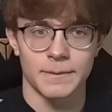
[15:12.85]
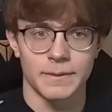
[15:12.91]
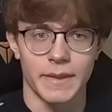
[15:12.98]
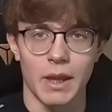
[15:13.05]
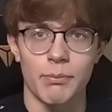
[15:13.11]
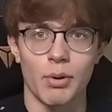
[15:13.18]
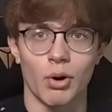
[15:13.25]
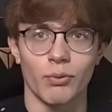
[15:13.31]

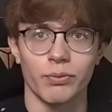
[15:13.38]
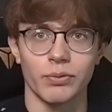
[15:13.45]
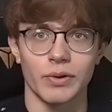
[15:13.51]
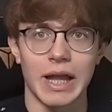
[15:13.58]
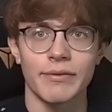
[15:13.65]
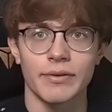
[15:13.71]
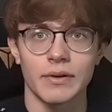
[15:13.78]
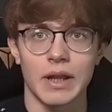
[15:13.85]
They both
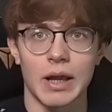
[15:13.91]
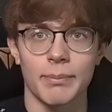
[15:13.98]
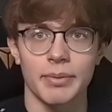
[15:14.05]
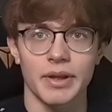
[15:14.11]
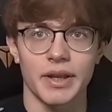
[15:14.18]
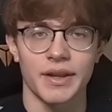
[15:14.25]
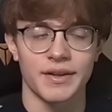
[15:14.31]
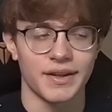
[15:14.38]
level up
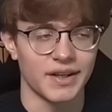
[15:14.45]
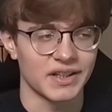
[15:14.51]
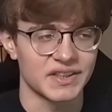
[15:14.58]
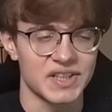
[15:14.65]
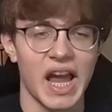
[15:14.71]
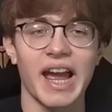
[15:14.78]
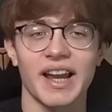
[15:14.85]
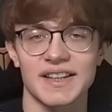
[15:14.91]
in the
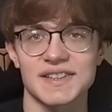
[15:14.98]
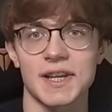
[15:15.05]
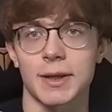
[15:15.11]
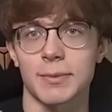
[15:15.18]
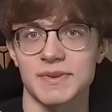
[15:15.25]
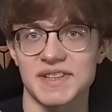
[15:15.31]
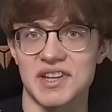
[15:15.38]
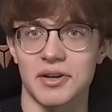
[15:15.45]
exact
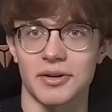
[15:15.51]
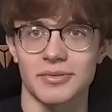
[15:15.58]
same tier.